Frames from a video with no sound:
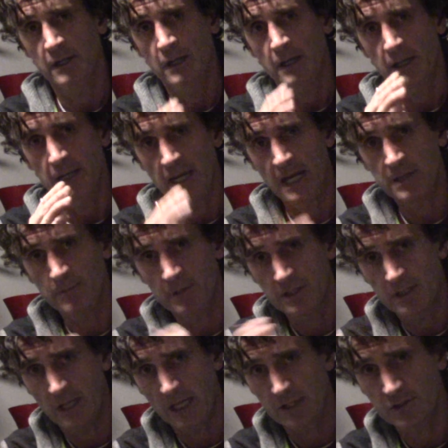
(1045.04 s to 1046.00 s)
led me
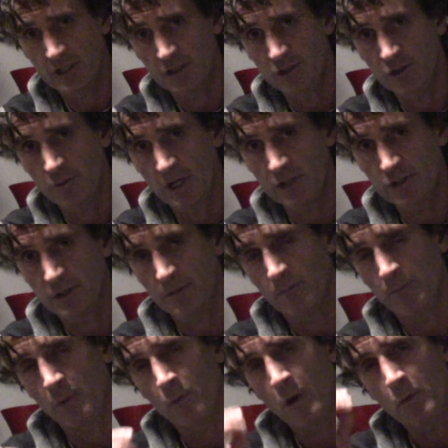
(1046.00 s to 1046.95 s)
to that situation.
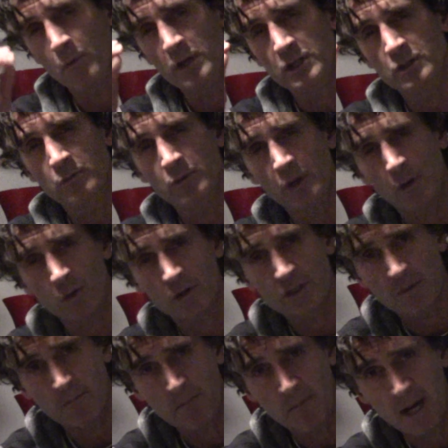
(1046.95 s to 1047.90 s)
But what we do, we
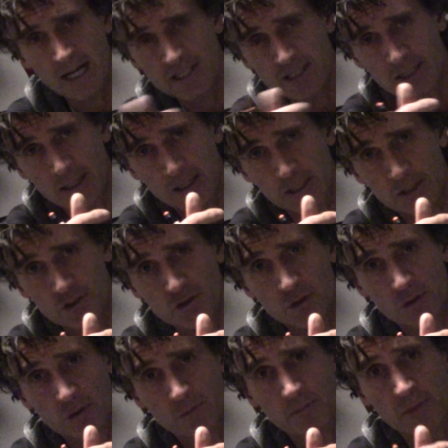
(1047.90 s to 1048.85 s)
automatically
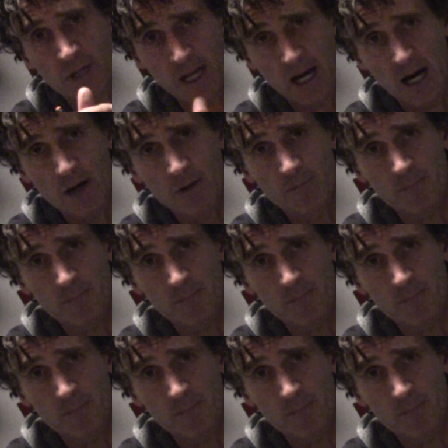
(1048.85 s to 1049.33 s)
assume now,